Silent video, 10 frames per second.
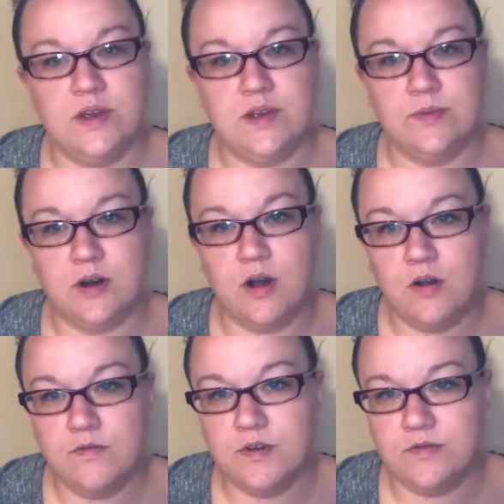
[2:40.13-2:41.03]
we were
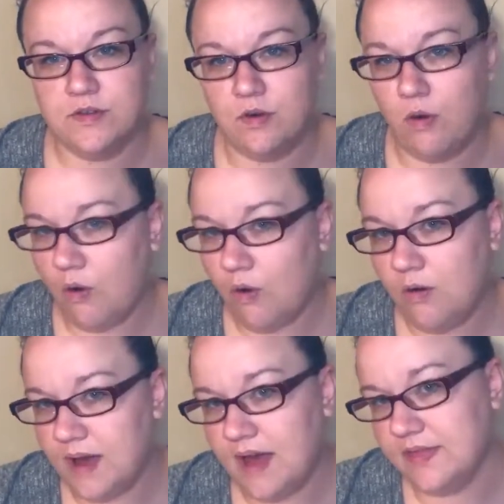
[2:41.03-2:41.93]
over for the whole
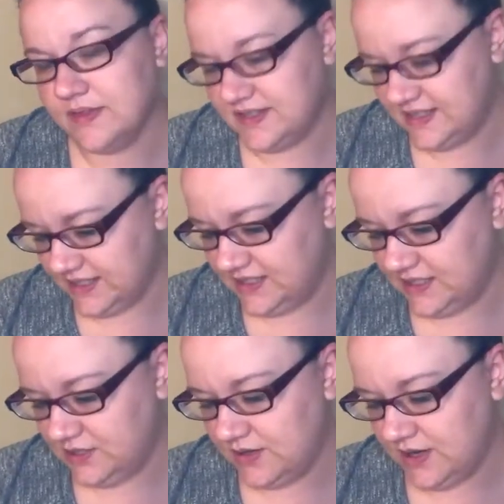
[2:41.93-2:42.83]
month
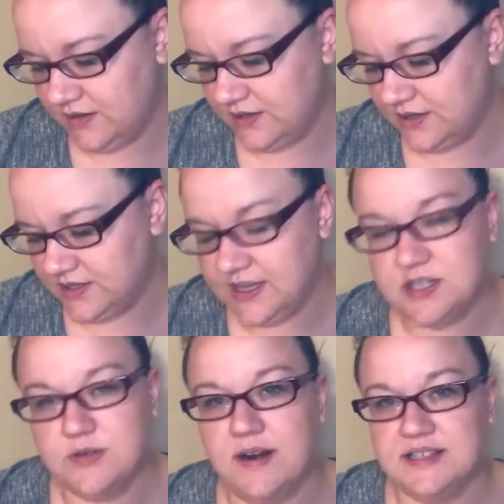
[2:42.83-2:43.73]

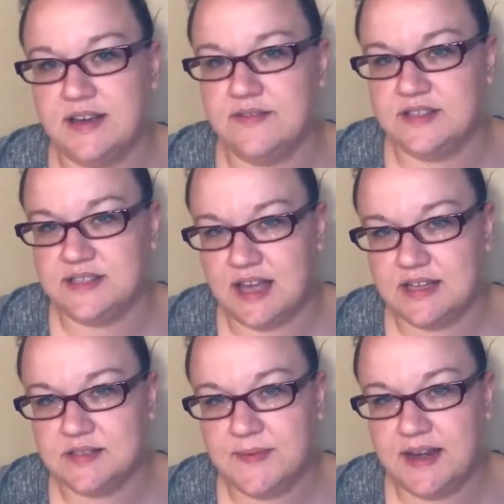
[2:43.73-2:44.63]
$62.27,
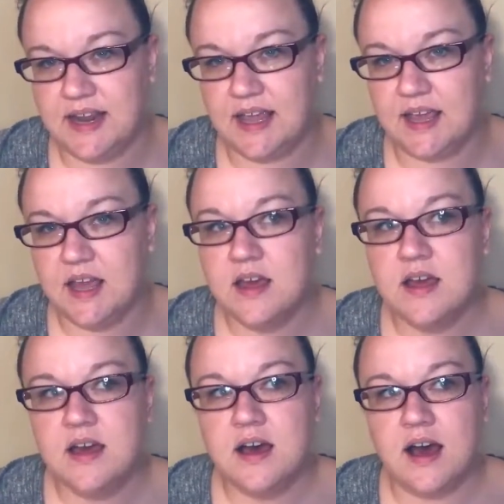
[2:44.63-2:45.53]
meaning
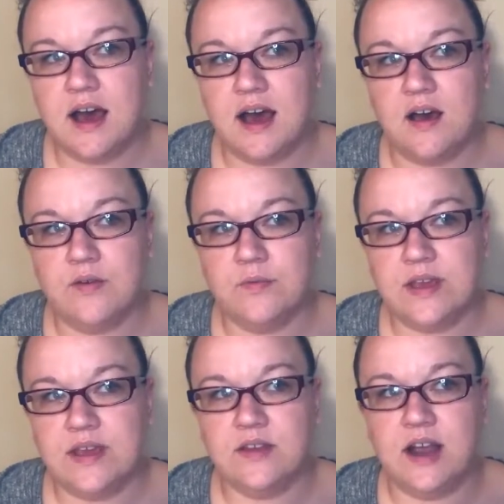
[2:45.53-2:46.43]
we
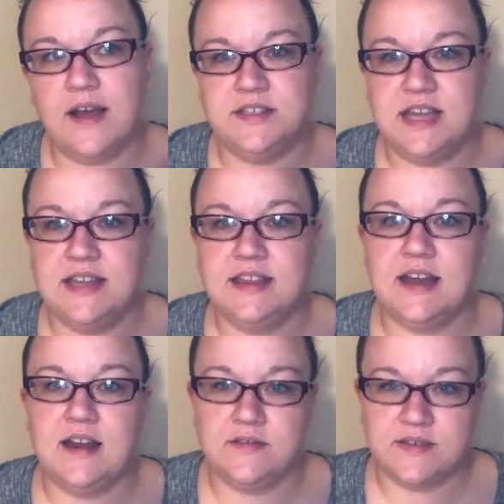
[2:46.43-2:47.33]
either have to take that
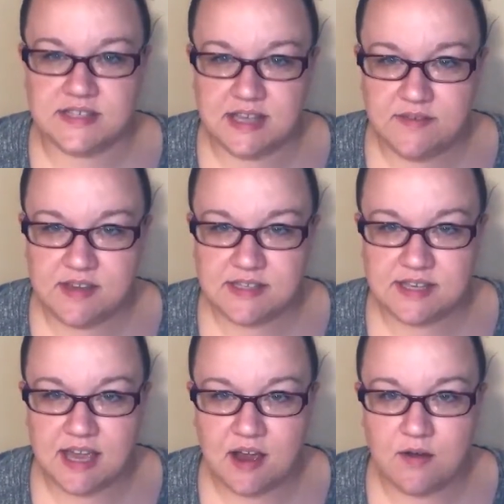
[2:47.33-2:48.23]
out of a savings
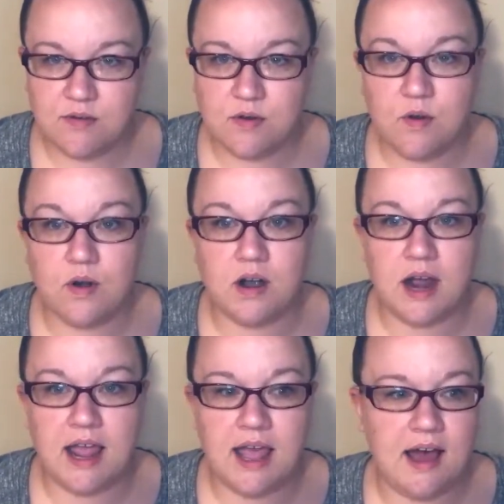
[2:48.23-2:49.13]
account, or
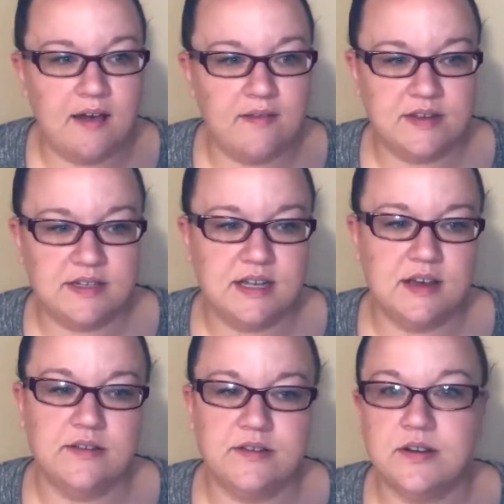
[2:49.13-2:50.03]
I have
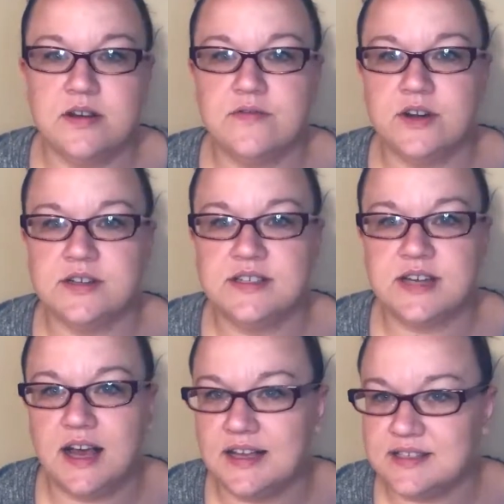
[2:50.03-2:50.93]
until the 31st to
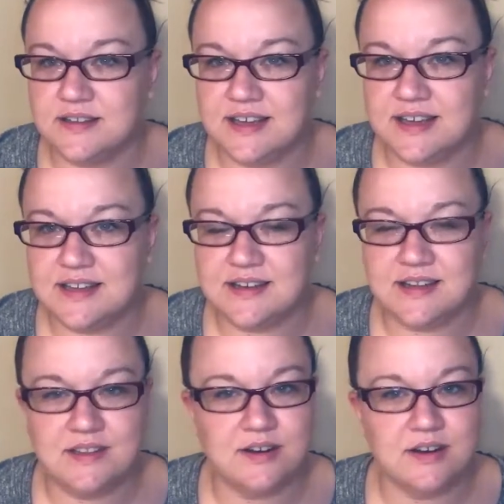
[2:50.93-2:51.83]
hustle it in
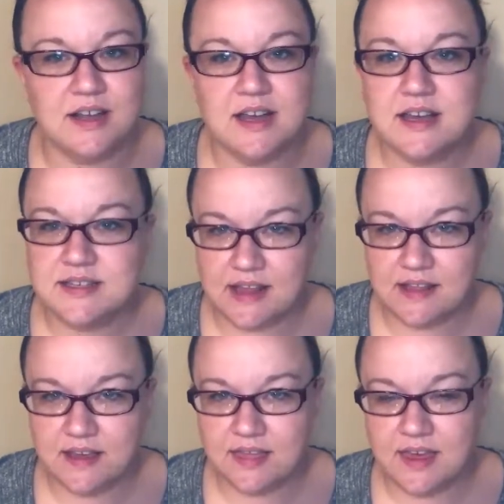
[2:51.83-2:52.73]
either
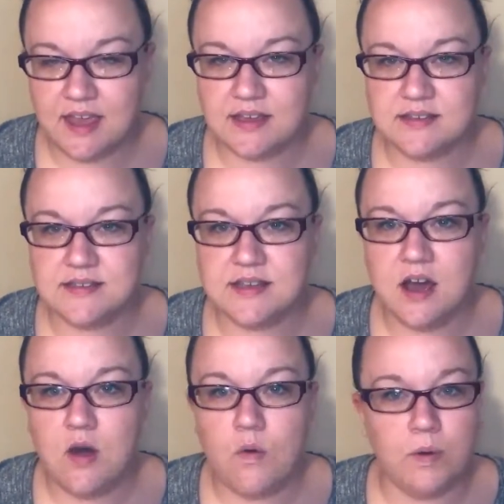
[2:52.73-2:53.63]
selling things
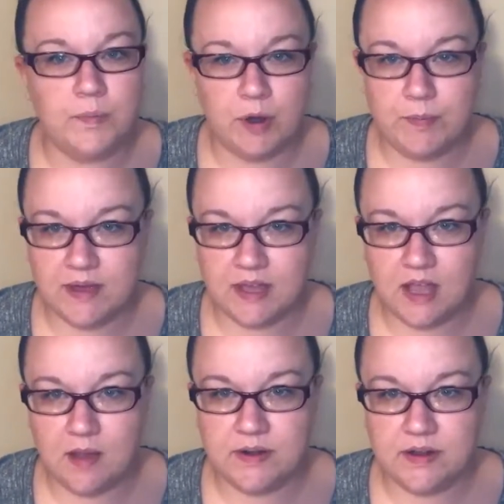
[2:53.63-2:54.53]
or Bo picking
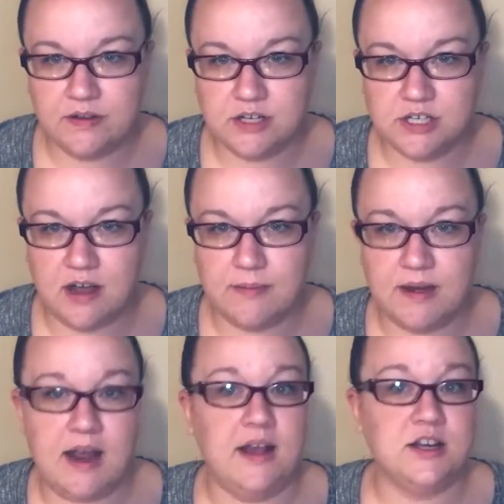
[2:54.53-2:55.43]
up another job
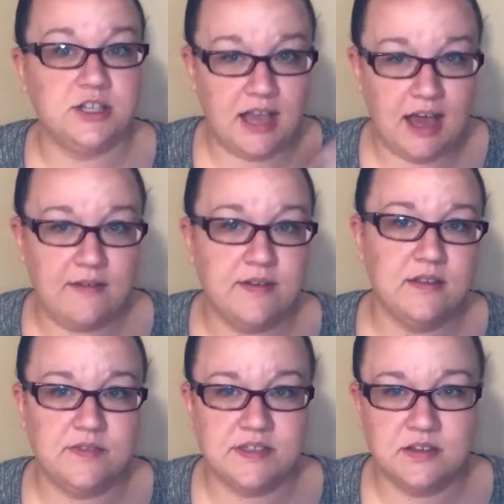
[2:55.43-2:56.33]
and actually having
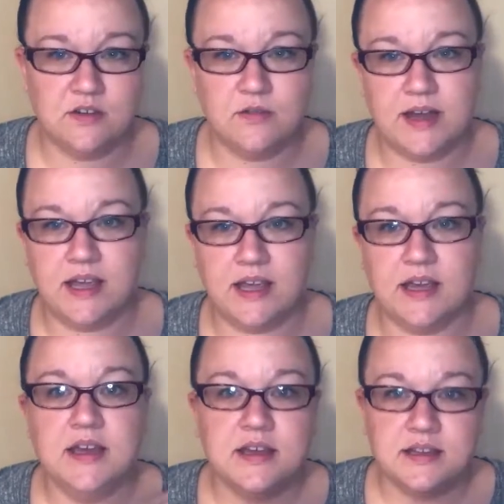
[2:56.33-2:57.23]
the physical money
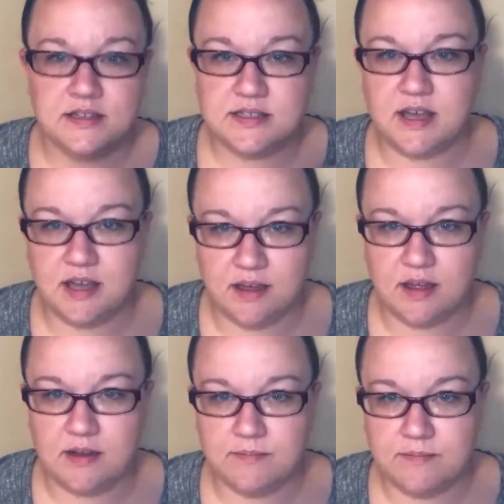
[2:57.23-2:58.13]
to
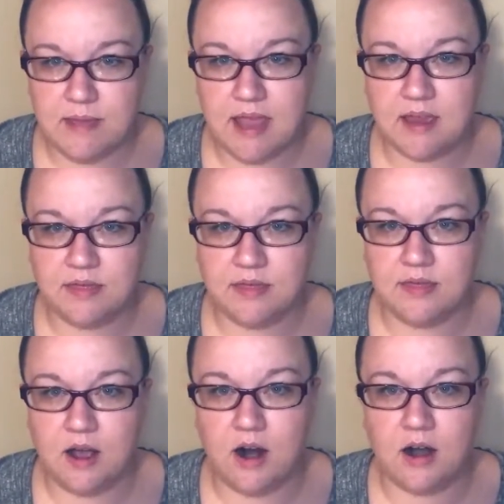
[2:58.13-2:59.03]
make
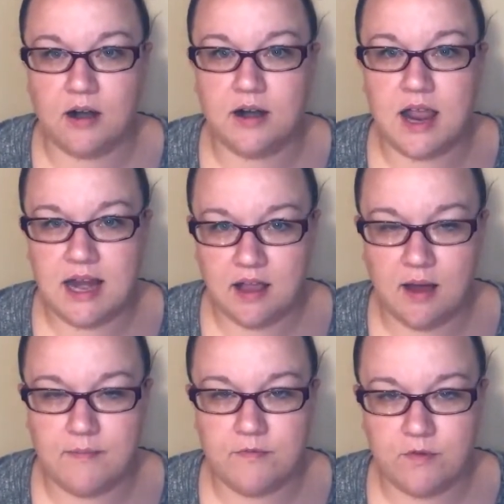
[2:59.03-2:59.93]
our
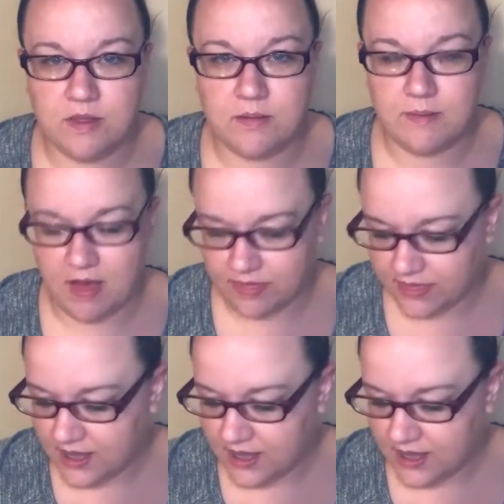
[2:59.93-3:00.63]
income for the month,